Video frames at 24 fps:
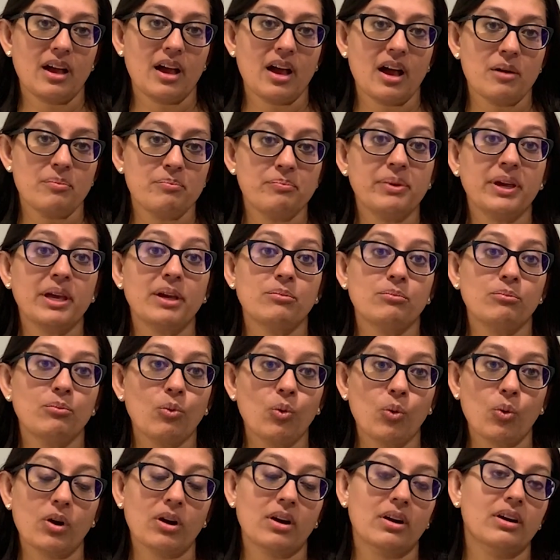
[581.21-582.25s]
a bit
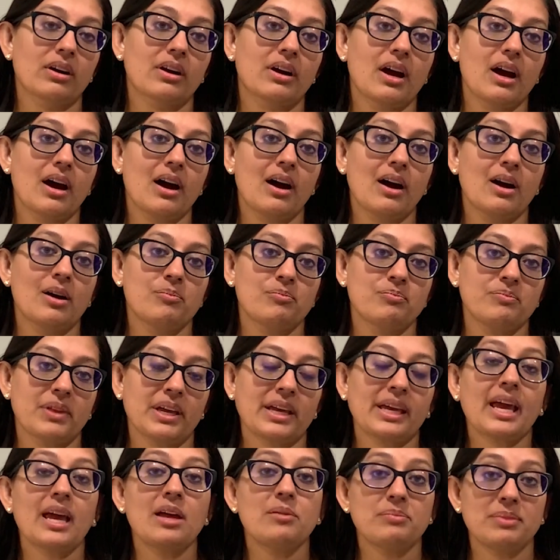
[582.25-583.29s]
more
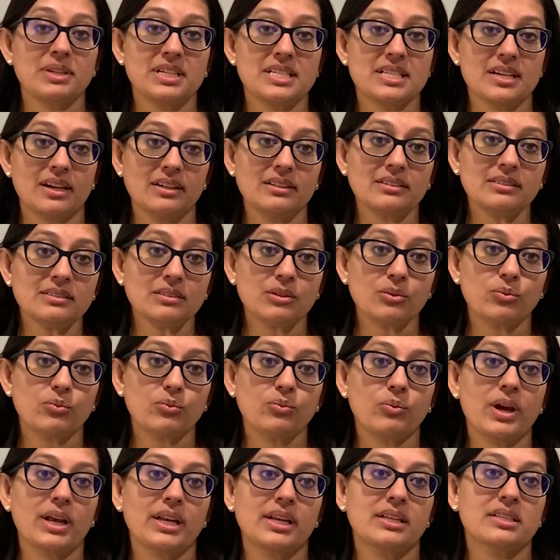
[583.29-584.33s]
that can be done
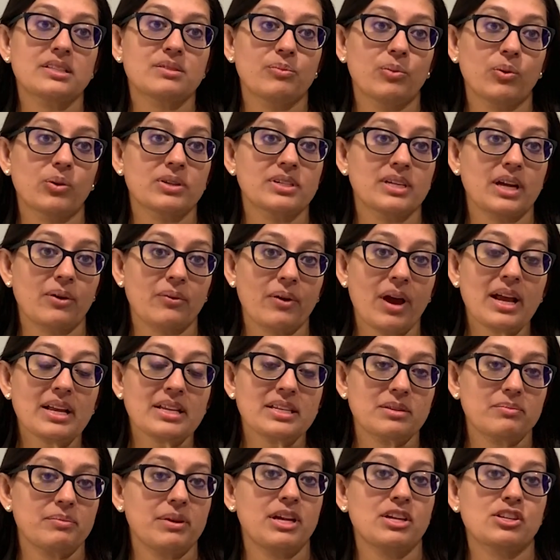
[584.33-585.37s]
when it's more direct,
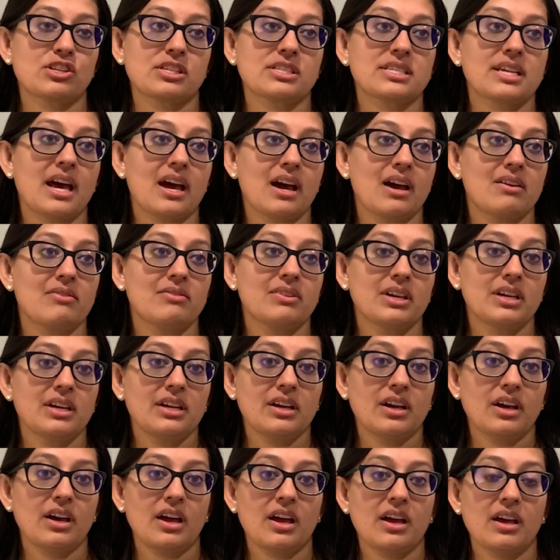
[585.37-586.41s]
and patients have
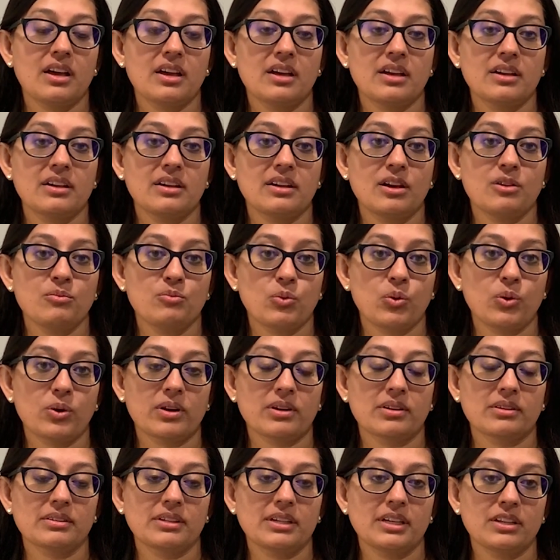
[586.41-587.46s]
a
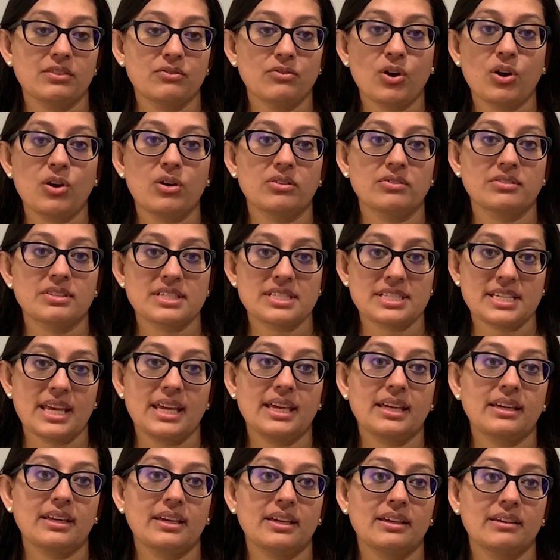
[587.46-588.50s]
more involved
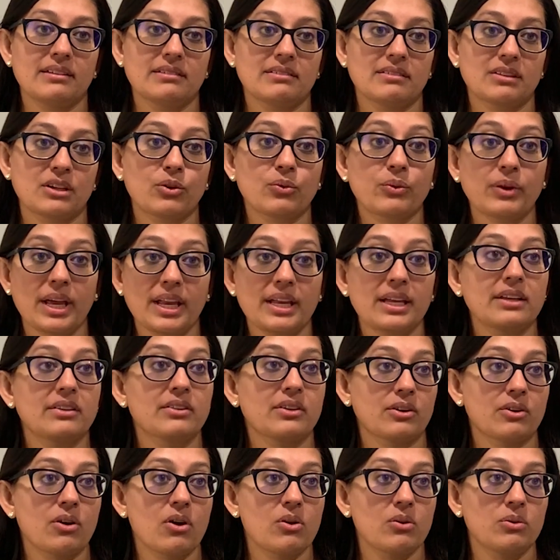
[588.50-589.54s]
stake in creating
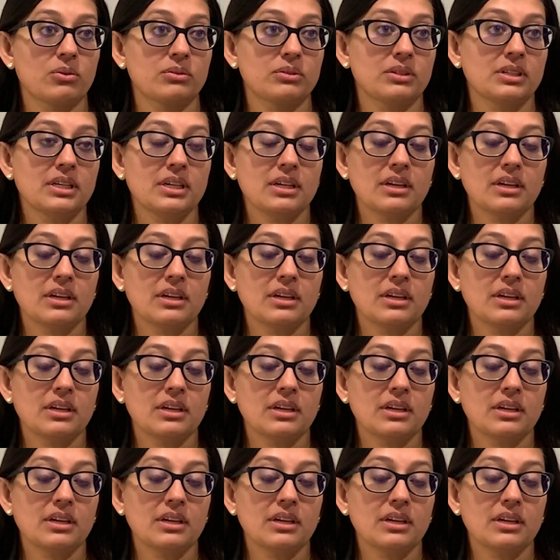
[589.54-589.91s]
their own